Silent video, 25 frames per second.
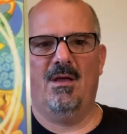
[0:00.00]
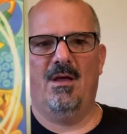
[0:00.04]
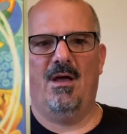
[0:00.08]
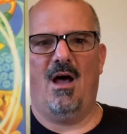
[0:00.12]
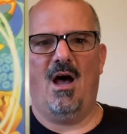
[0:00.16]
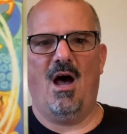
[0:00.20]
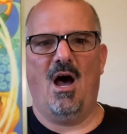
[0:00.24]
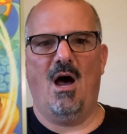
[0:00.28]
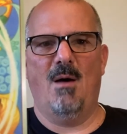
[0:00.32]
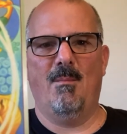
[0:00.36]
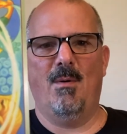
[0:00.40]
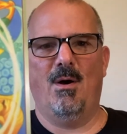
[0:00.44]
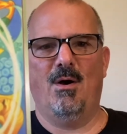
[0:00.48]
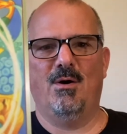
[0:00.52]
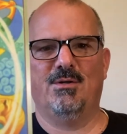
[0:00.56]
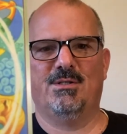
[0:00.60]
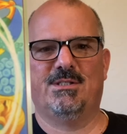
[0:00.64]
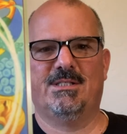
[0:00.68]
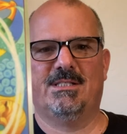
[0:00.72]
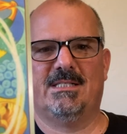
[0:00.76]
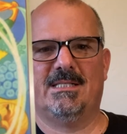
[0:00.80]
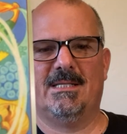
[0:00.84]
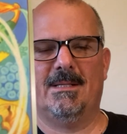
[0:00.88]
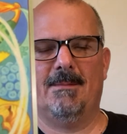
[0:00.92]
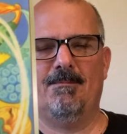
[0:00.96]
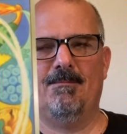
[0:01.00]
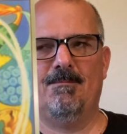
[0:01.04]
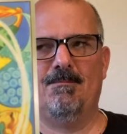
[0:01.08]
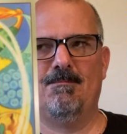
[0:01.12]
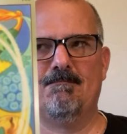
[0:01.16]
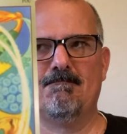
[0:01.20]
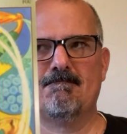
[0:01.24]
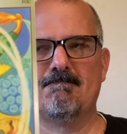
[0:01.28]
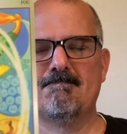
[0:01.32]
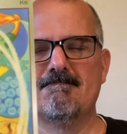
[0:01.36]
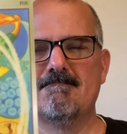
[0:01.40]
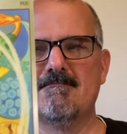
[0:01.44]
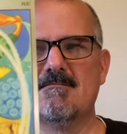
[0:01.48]
almost
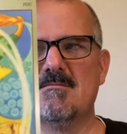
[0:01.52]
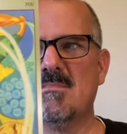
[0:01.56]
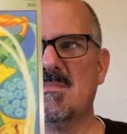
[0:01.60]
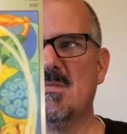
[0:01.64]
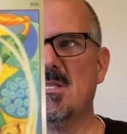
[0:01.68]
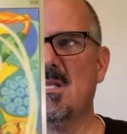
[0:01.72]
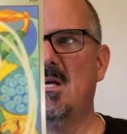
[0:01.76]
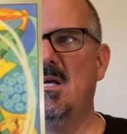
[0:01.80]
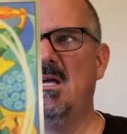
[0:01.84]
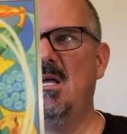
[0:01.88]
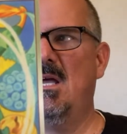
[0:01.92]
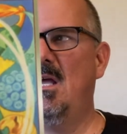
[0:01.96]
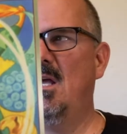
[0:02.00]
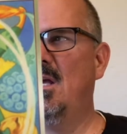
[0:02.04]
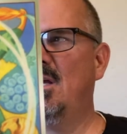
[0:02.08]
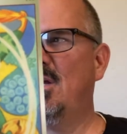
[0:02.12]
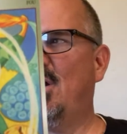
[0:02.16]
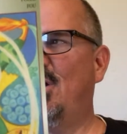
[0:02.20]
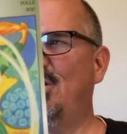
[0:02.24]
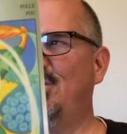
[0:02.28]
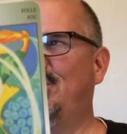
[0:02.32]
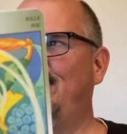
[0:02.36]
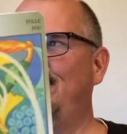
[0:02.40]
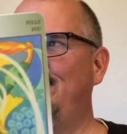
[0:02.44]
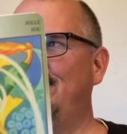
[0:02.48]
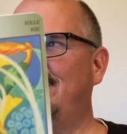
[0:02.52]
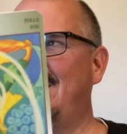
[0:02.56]
cartoon